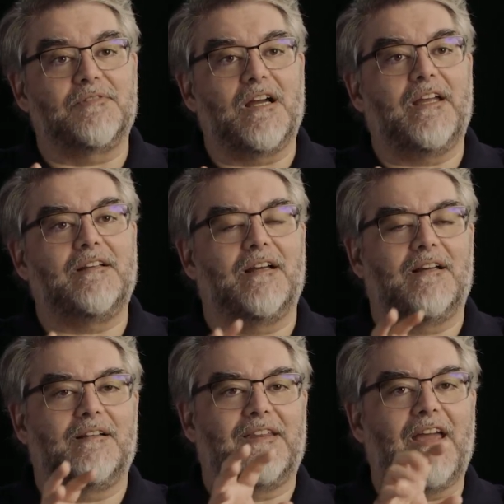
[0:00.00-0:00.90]
right,
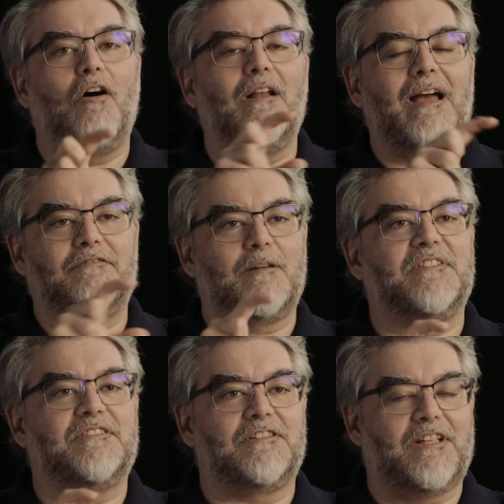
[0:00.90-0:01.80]
uh, they all have
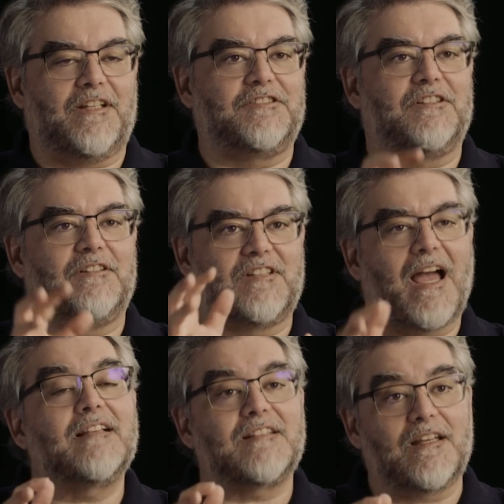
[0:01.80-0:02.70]
representations
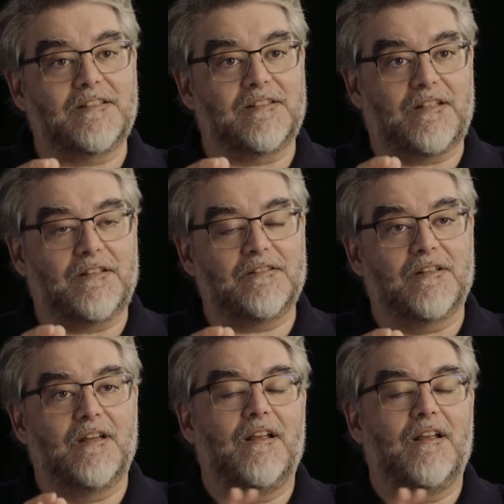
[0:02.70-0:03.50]
as entities